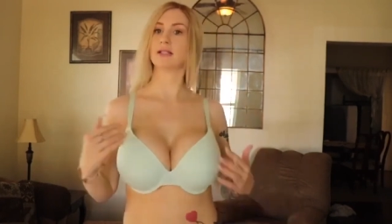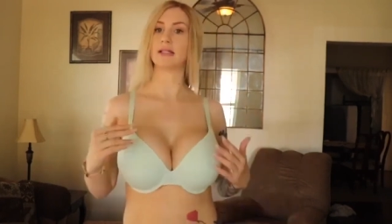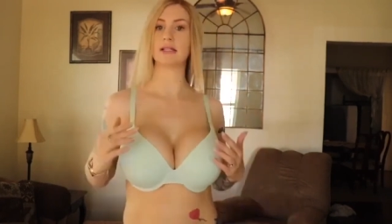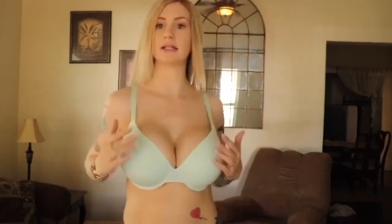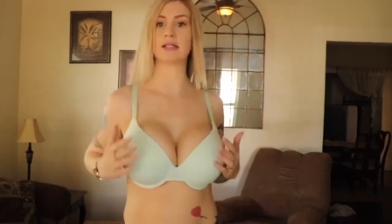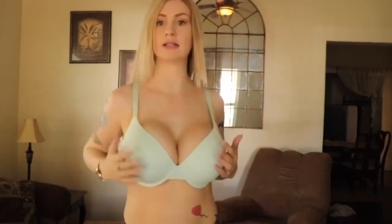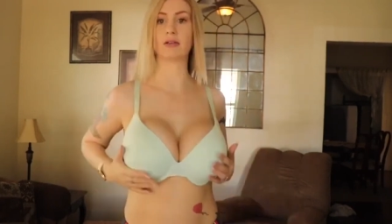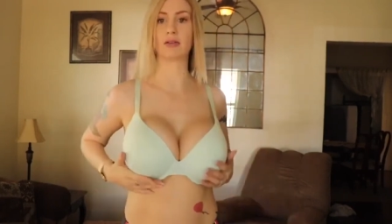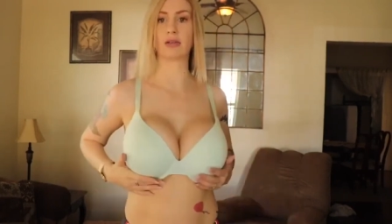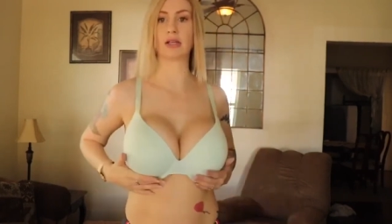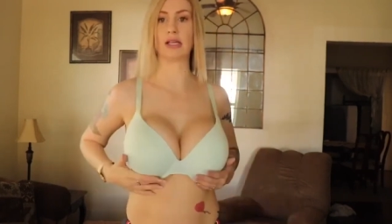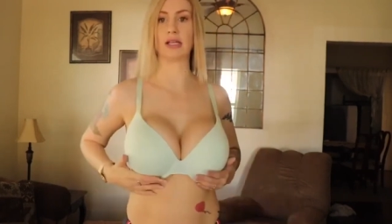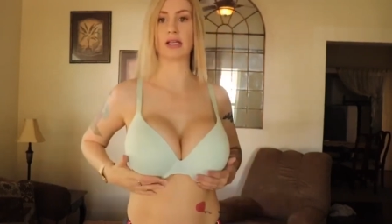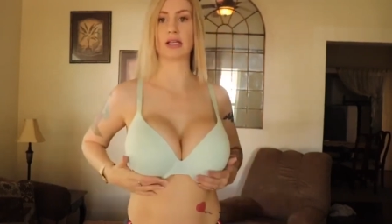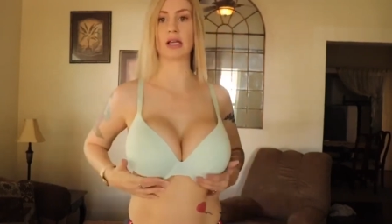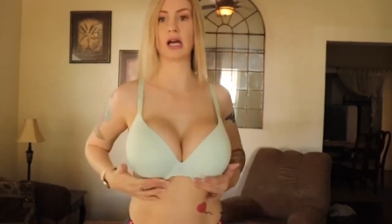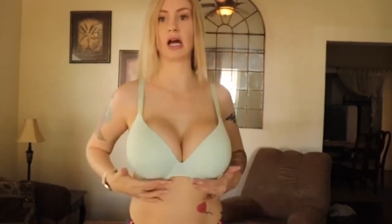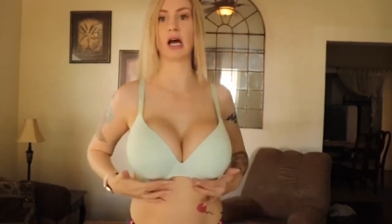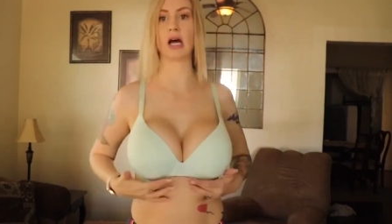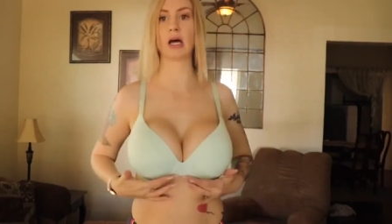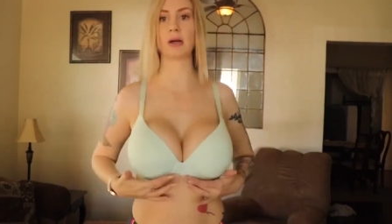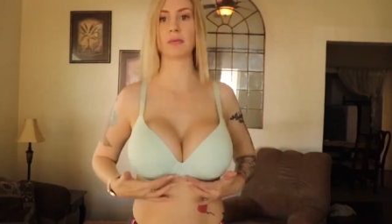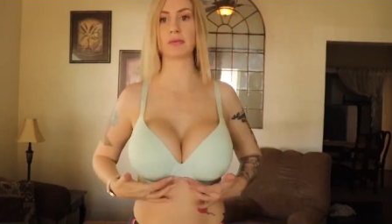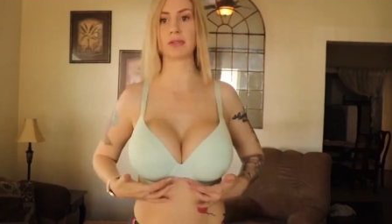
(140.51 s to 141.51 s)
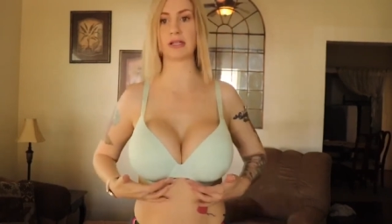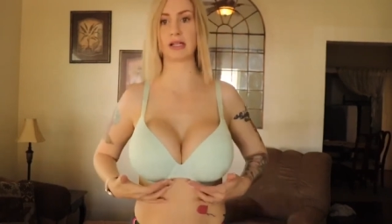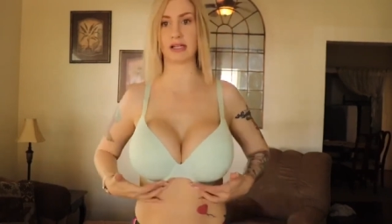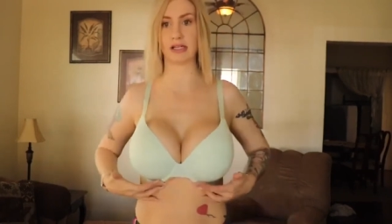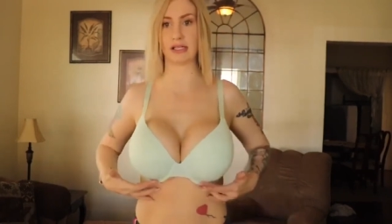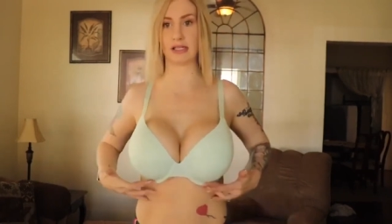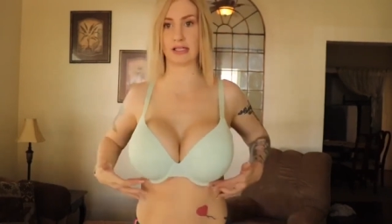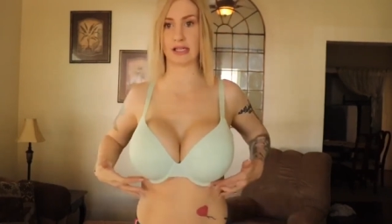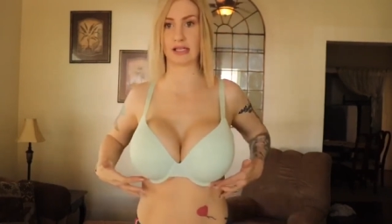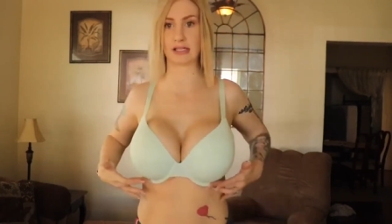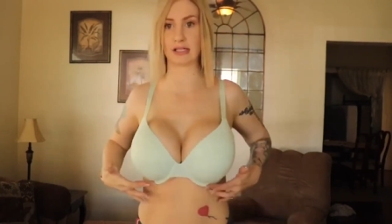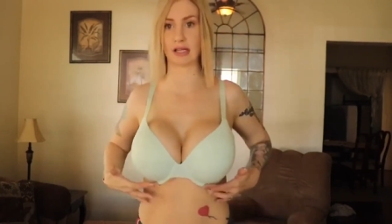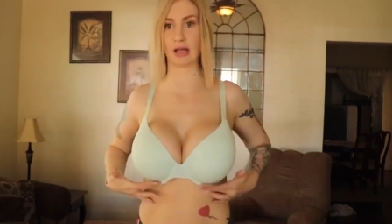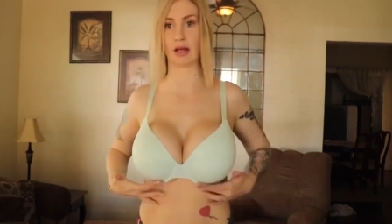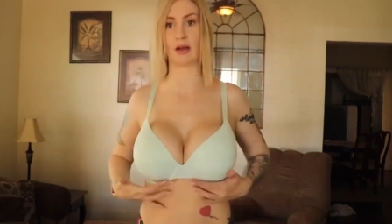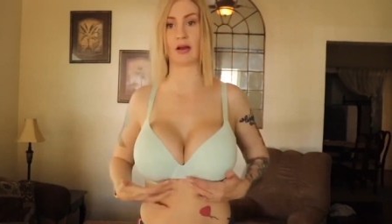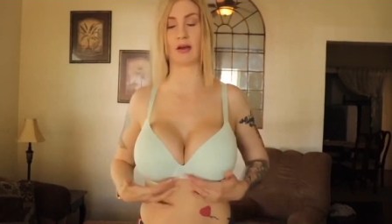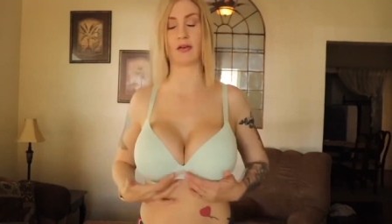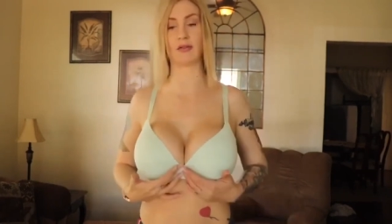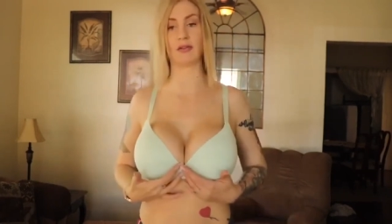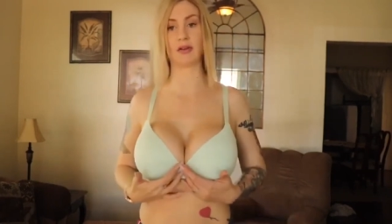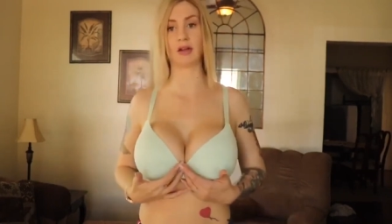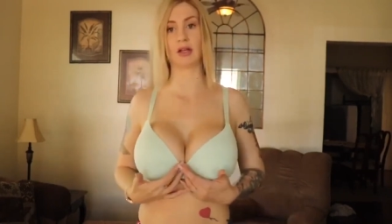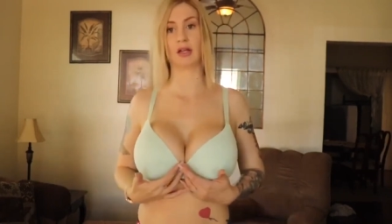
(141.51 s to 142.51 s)
silky cups, and it does
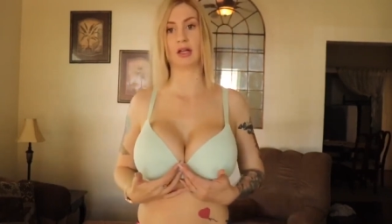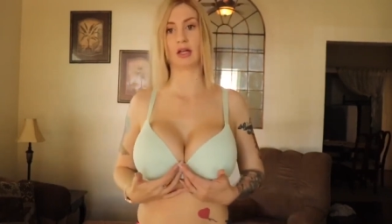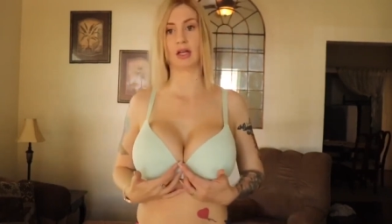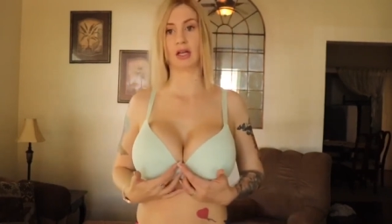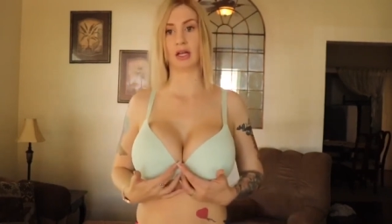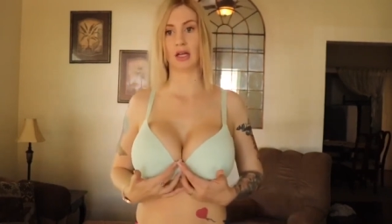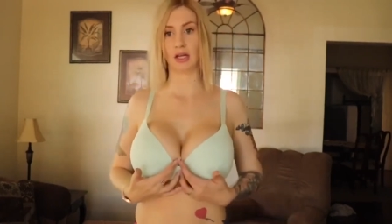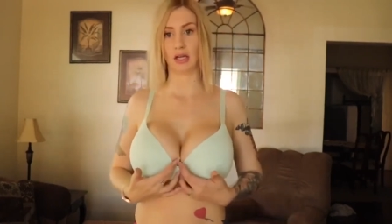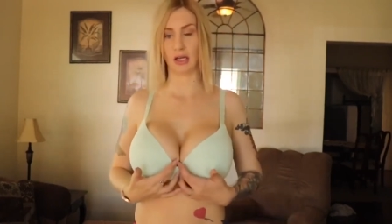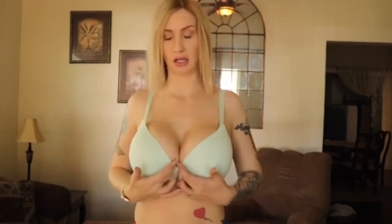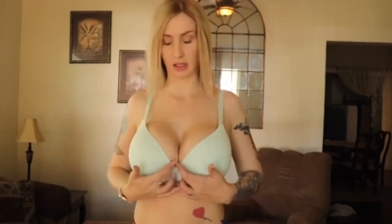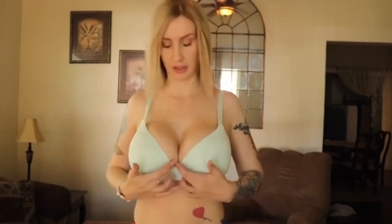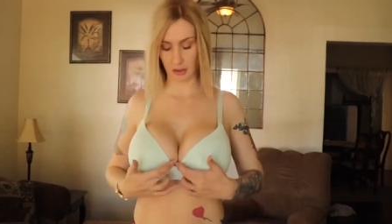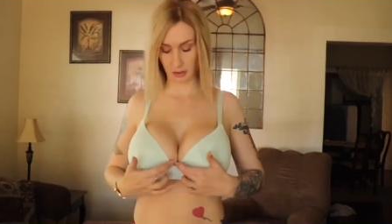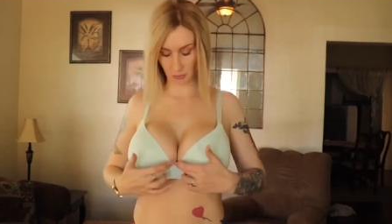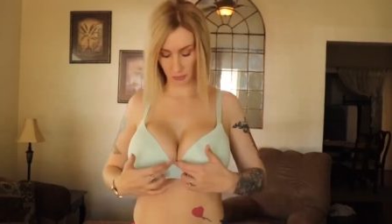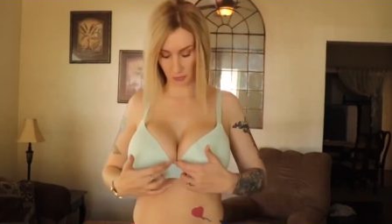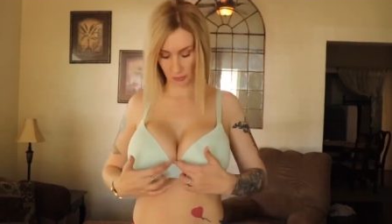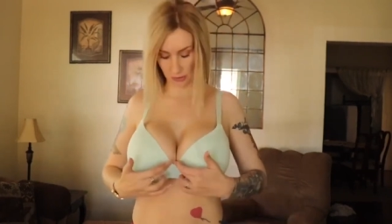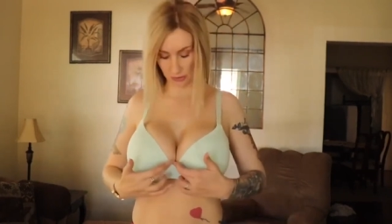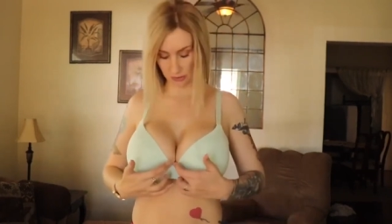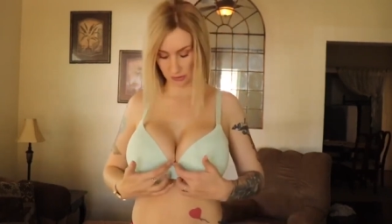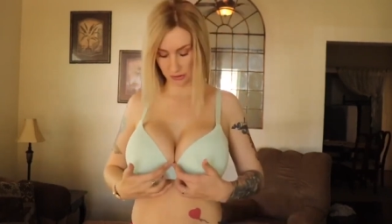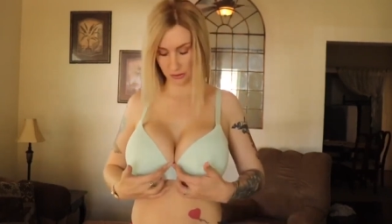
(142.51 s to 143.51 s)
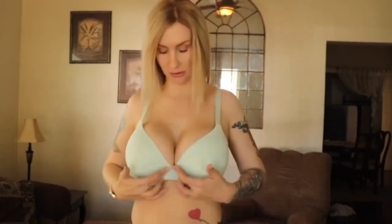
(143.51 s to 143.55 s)
have underwire.